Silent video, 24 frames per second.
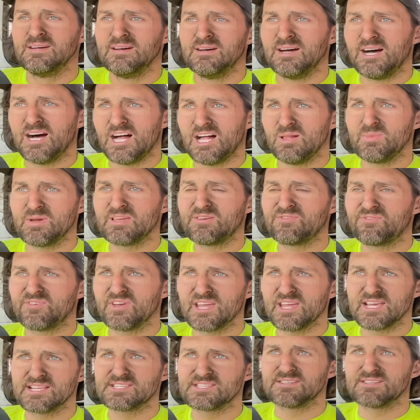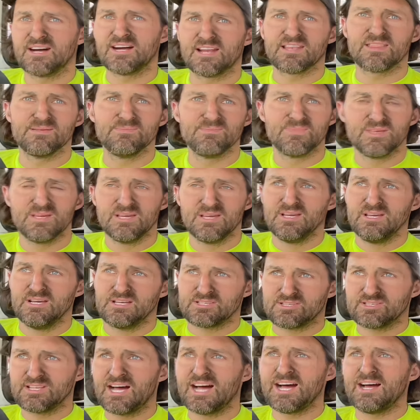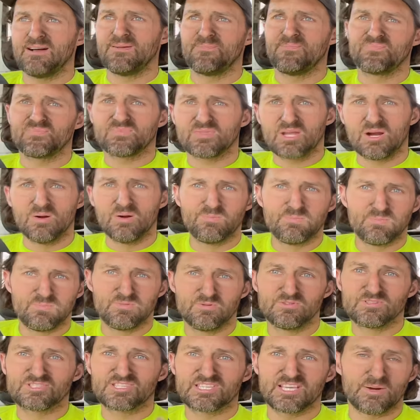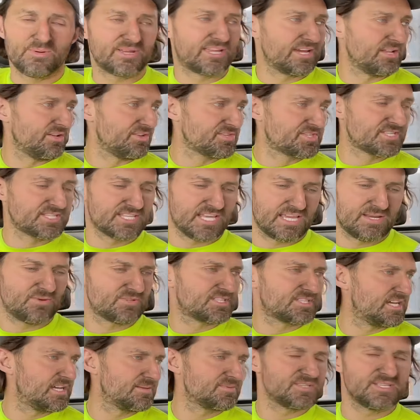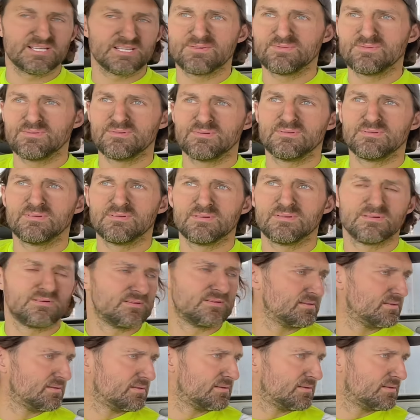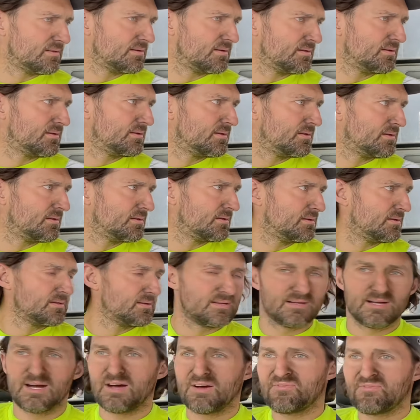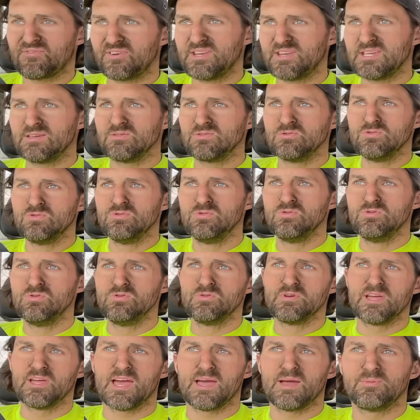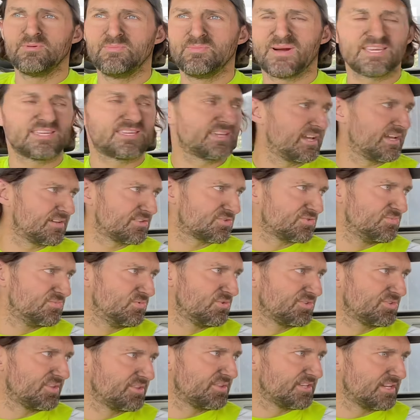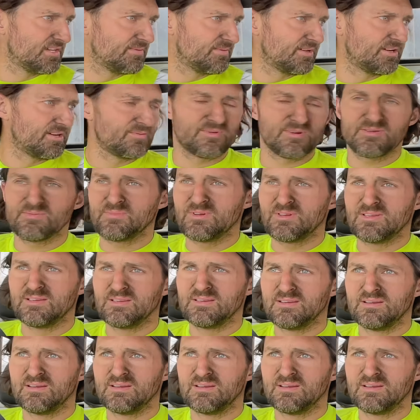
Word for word: I'll make furniture out of them. So that, oh, we'll see how we get on today. What time is it now? Half three. Half three. Ooh, yeah, we might get some wood on there now, might we?